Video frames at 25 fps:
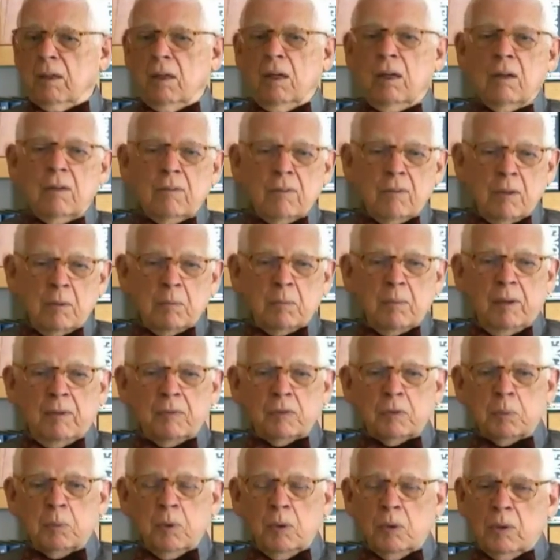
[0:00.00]
All of them
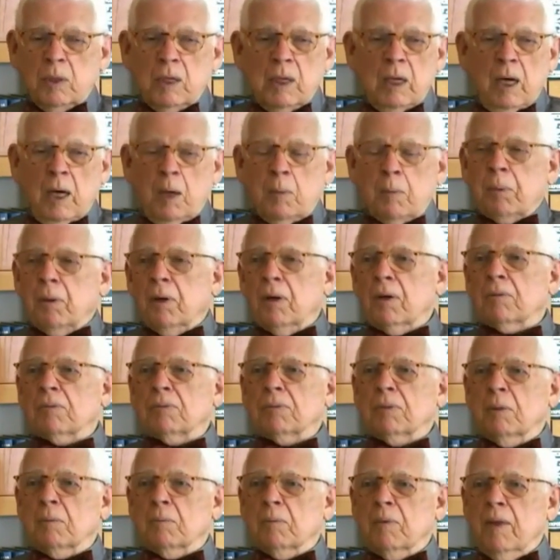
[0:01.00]
have apart
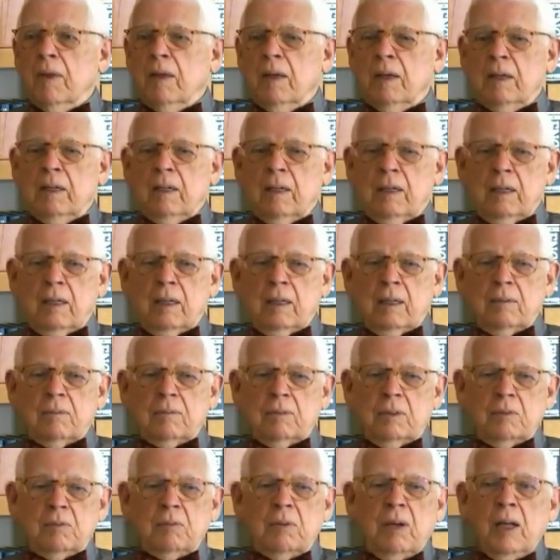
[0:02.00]
from
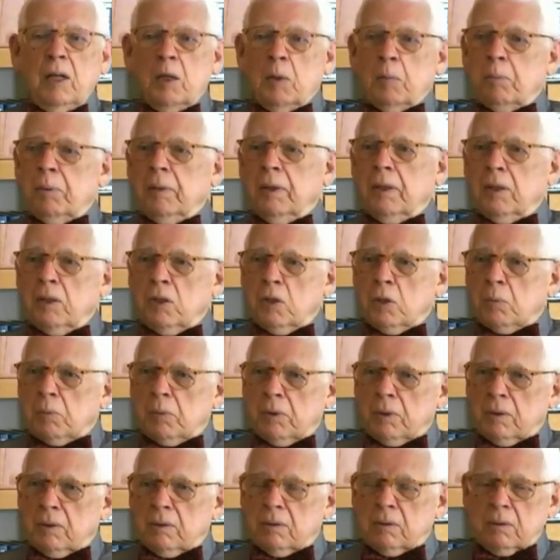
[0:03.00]
developing
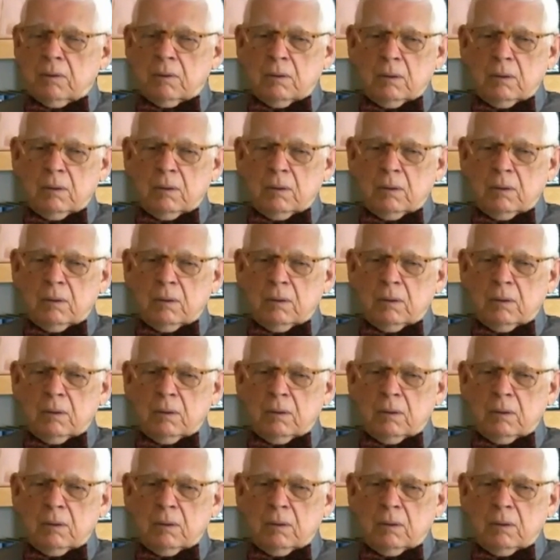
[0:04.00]
human